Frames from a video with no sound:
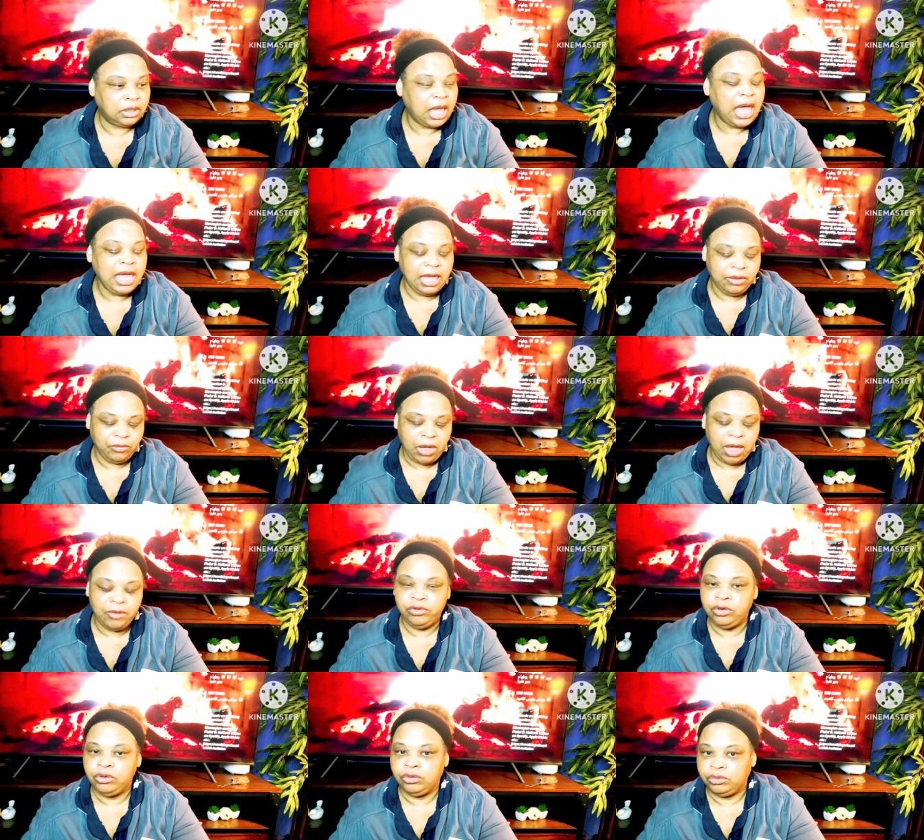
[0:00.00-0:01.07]
I had, I,
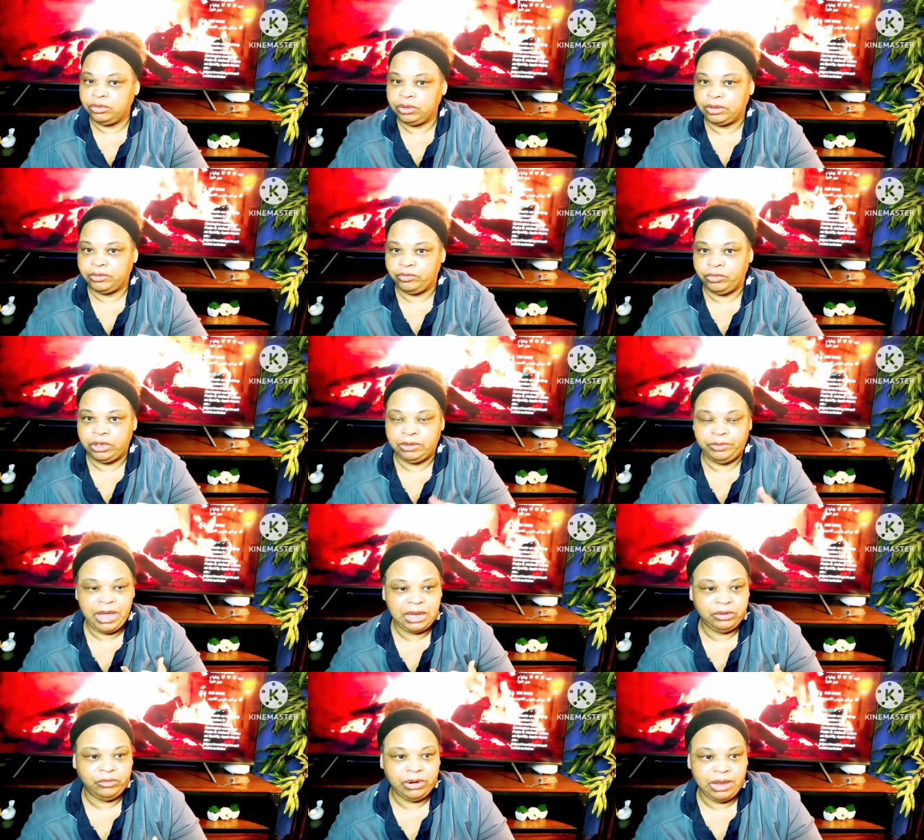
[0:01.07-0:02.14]
you know, when the
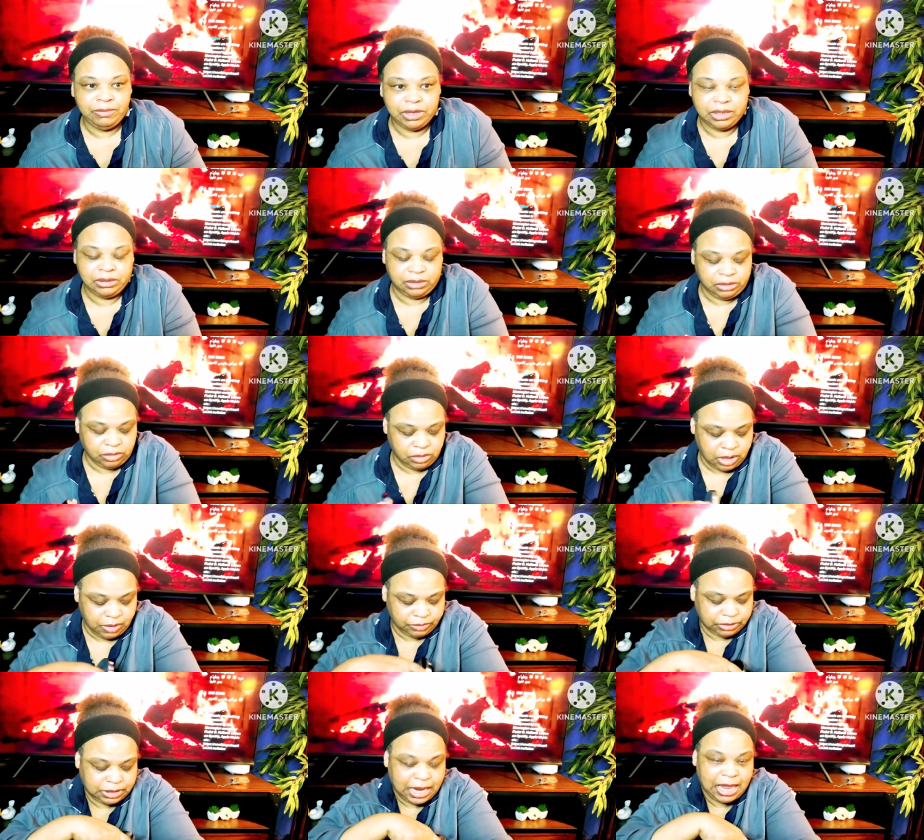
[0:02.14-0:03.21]
panoramic, you know, I
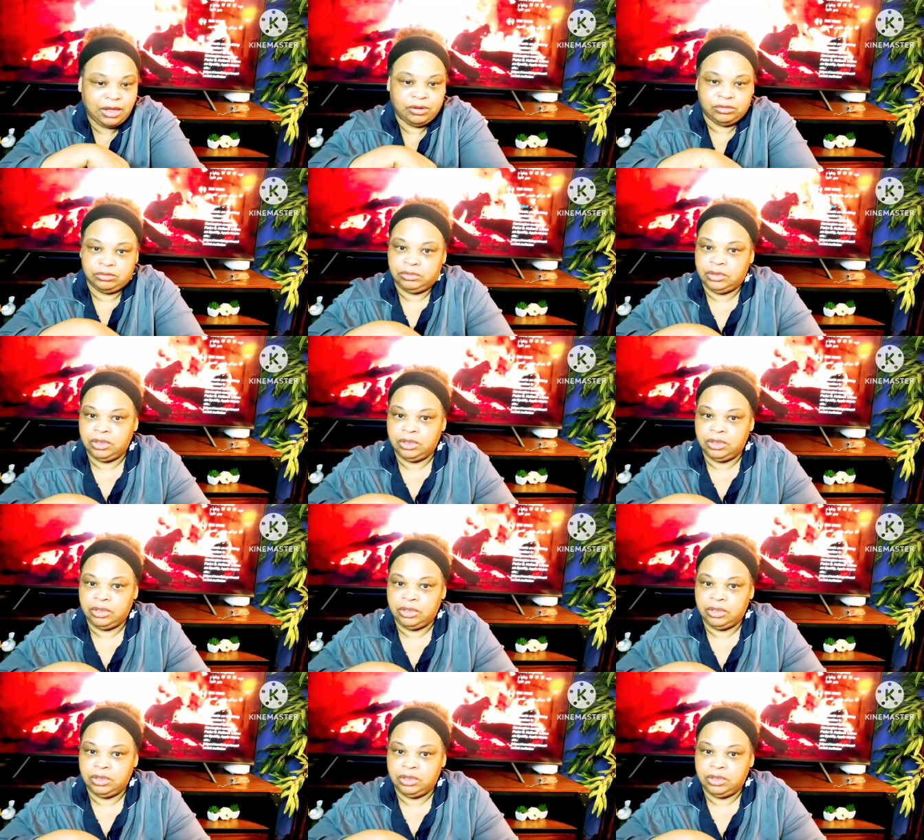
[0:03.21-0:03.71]
was down.